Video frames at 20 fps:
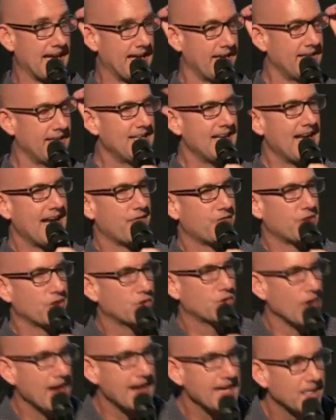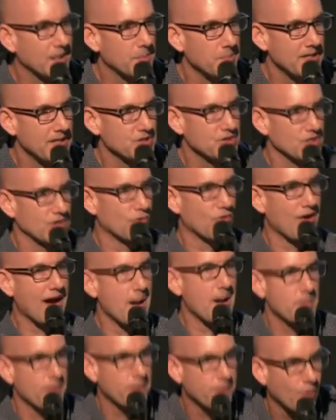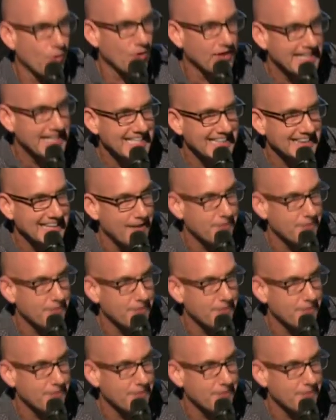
said at the Great Commission, right before He